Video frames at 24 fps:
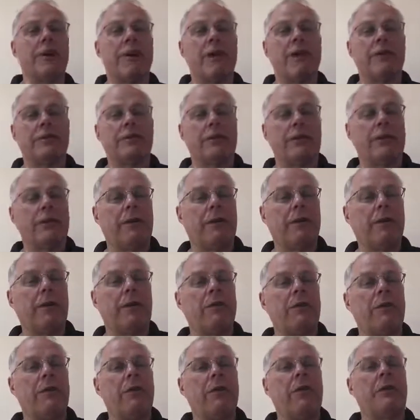so it gave him a
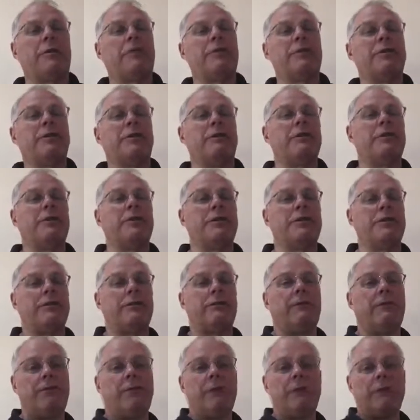great opportunity to do
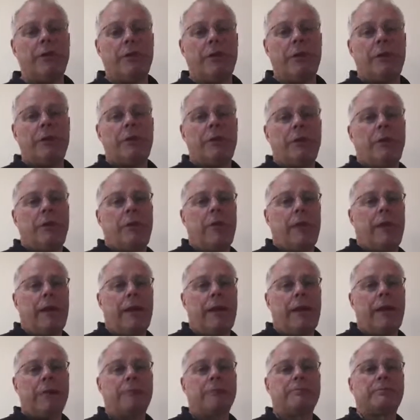full-time brewing
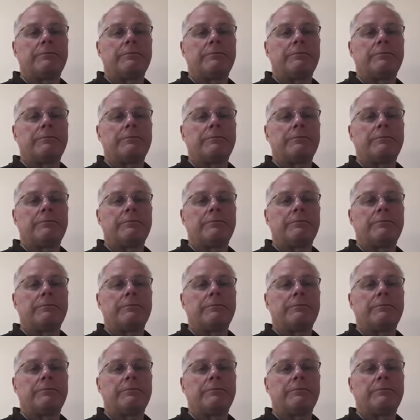there.